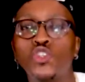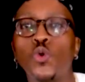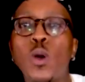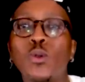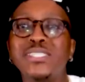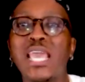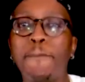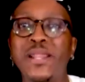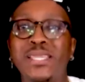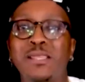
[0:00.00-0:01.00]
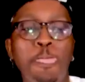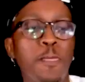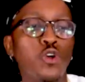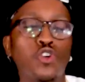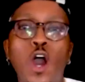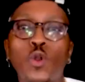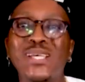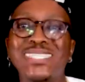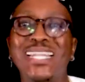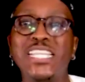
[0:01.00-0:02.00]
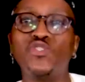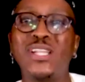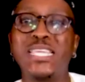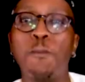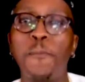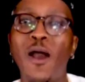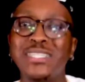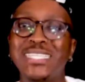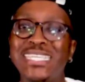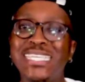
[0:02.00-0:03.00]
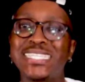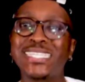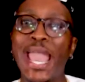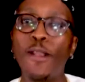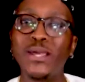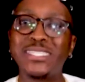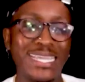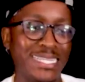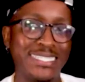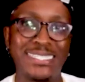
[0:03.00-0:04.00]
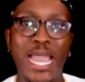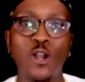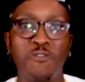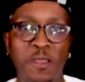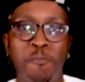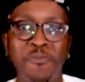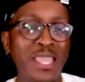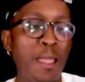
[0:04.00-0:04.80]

So what was happening? God was literally imparting his character inside of him